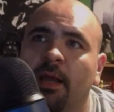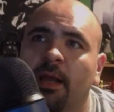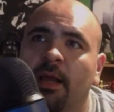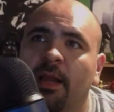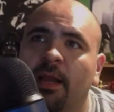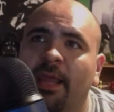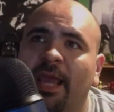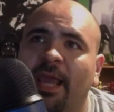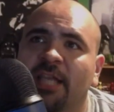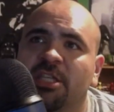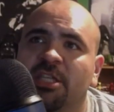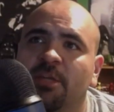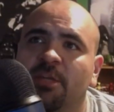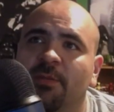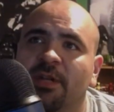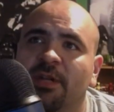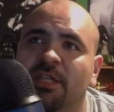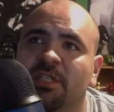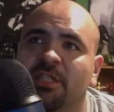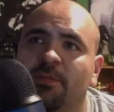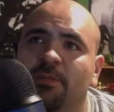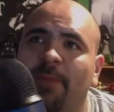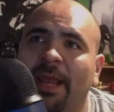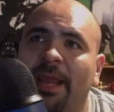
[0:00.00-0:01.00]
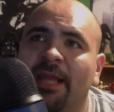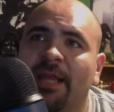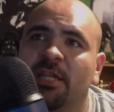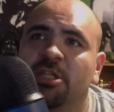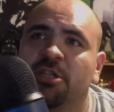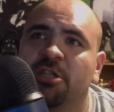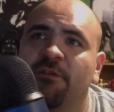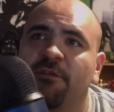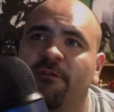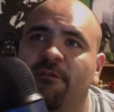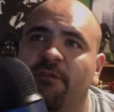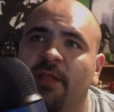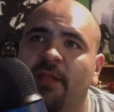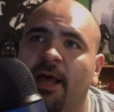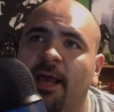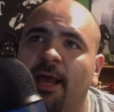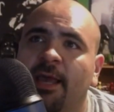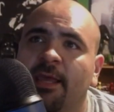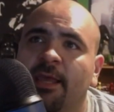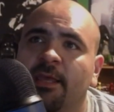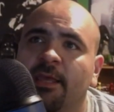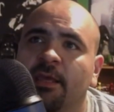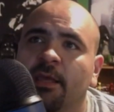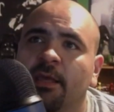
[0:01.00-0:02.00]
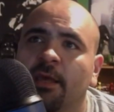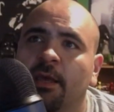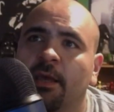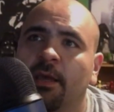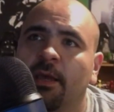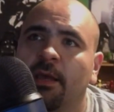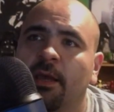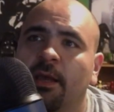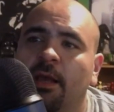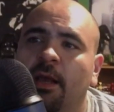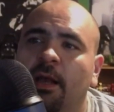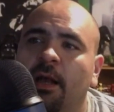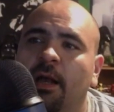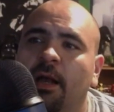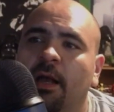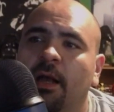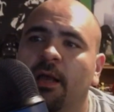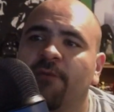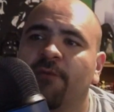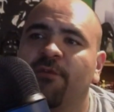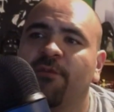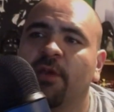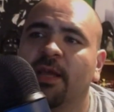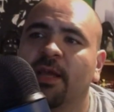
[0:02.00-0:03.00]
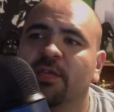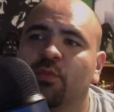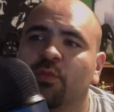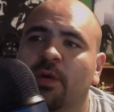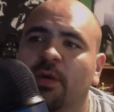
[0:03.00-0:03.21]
catch him in a Spanish fly. If you guys want to